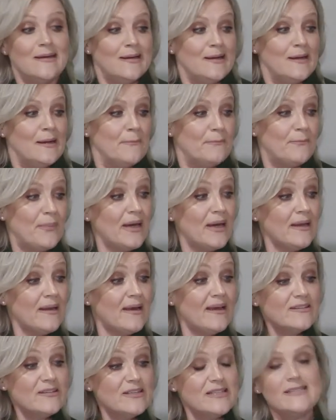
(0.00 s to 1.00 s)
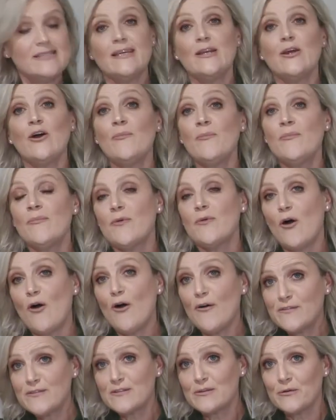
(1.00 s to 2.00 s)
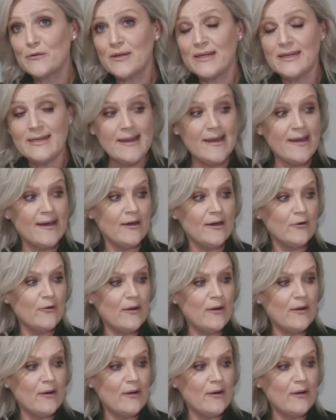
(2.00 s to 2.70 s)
But as I said, I'm off screen now.